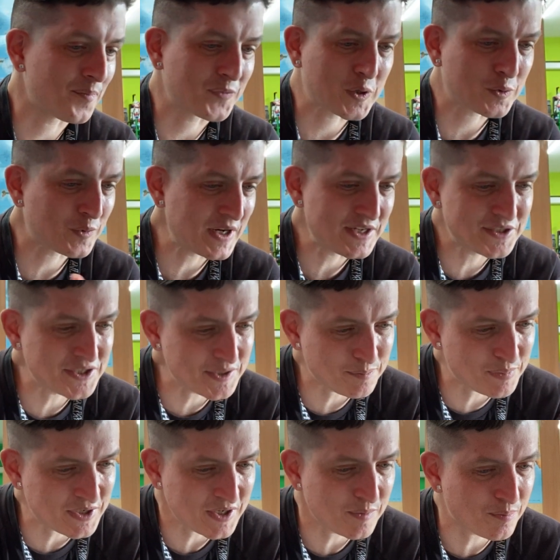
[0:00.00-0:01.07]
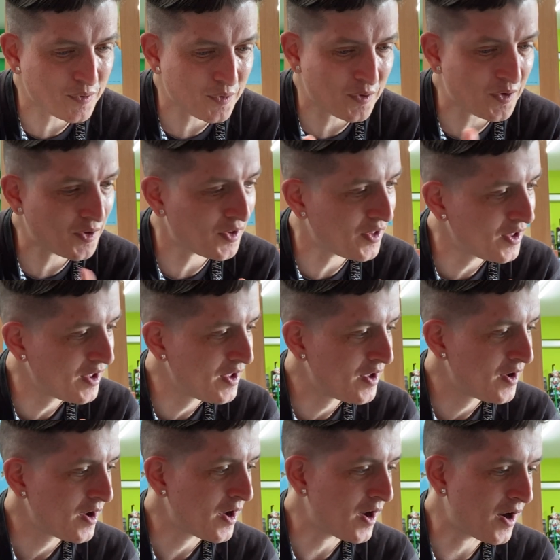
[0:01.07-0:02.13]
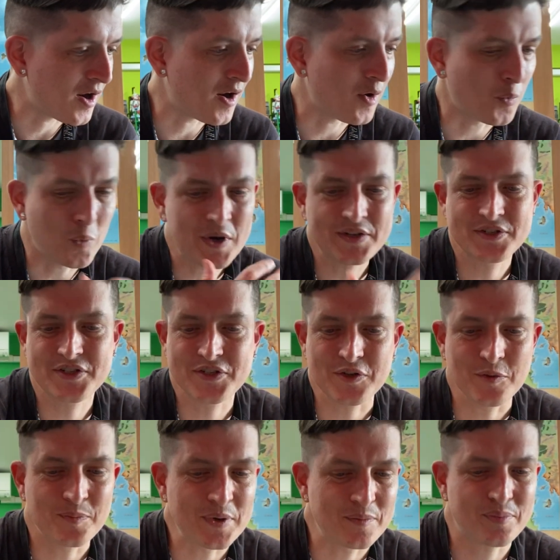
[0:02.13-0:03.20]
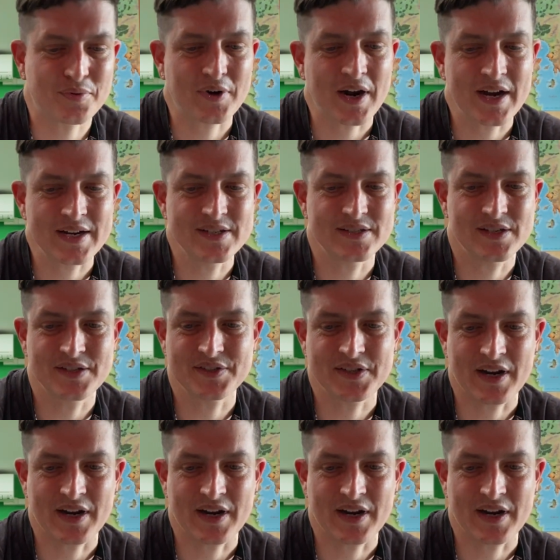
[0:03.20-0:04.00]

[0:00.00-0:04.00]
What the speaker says: Crazy People, win stupid prizes.